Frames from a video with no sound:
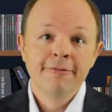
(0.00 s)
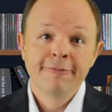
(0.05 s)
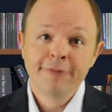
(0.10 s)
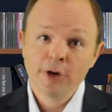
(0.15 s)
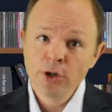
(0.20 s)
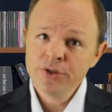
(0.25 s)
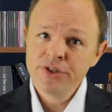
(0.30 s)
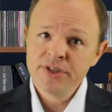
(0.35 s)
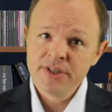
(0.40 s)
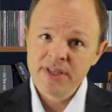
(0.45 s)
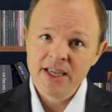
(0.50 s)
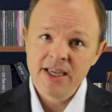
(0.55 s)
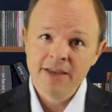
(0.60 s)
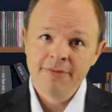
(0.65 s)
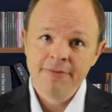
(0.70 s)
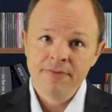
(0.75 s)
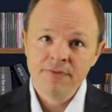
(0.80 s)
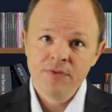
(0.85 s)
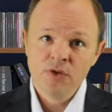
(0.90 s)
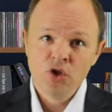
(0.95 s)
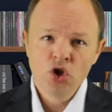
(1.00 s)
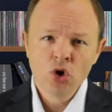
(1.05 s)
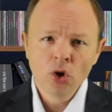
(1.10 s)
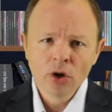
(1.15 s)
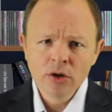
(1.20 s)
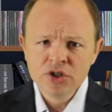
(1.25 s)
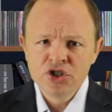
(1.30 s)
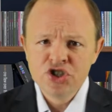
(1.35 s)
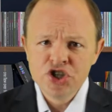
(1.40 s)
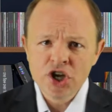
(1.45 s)
First, if
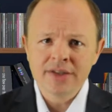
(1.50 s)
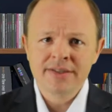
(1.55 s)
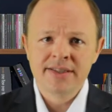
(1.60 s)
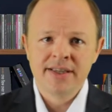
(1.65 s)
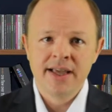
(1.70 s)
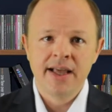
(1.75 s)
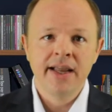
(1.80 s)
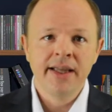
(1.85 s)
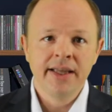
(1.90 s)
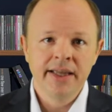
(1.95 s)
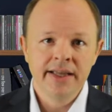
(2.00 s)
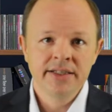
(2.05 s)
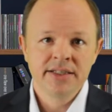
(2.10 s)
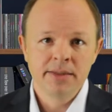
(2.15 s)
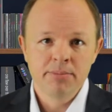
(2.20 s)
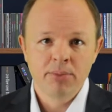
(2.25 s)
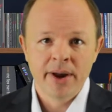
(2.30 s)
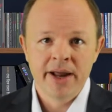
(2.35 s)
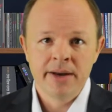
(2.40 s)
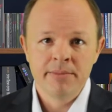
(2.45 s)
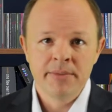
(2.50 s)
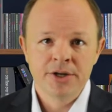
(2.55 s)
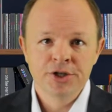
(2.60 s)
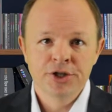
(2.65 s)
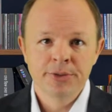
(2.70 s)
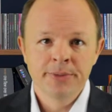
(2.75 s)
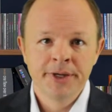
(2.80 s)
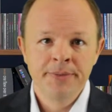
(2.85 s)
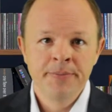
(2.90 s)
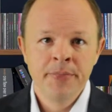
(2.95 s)
you're just getting into brand
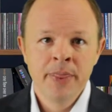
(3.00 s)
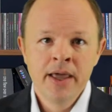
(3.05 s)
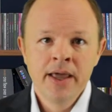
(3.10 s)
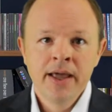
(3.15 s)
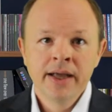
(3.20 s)
measurement,